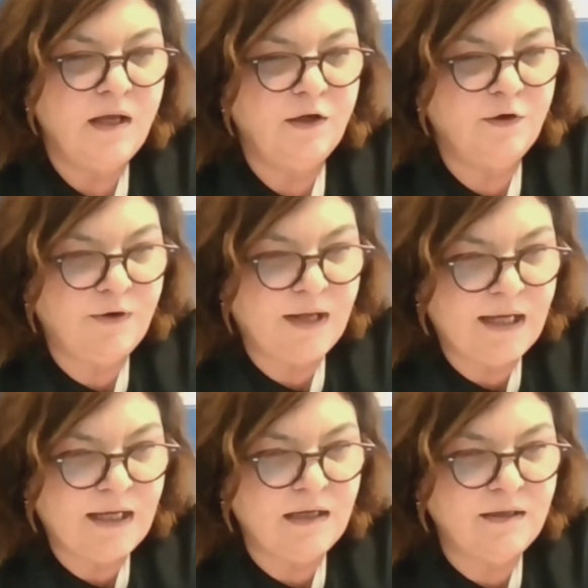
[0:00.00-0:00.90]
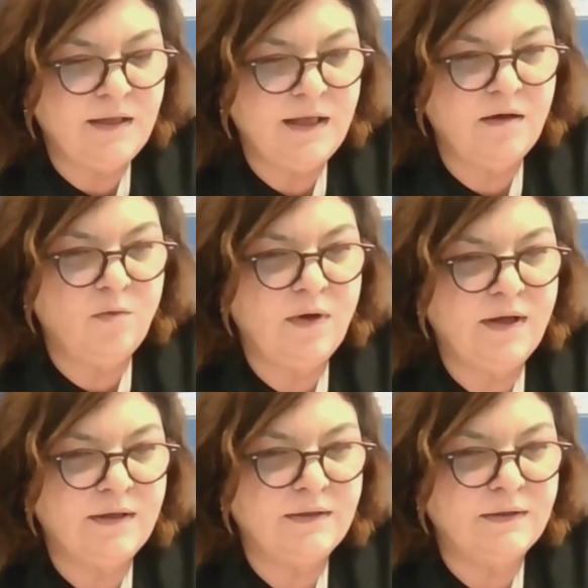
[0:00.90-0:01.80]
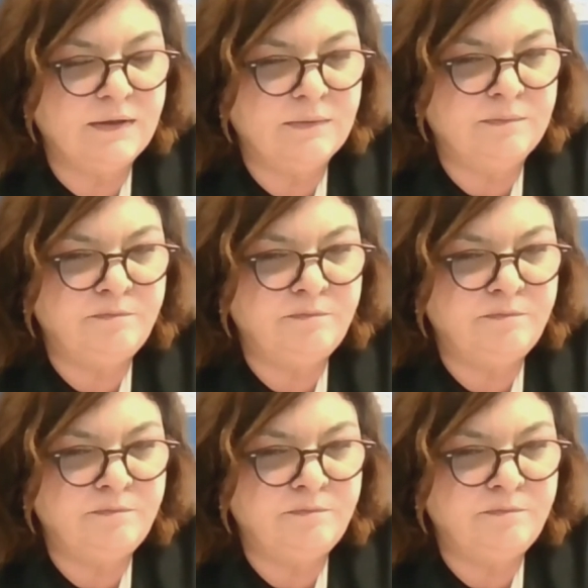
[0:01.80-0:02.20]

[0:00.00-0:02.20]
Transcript: rail there, where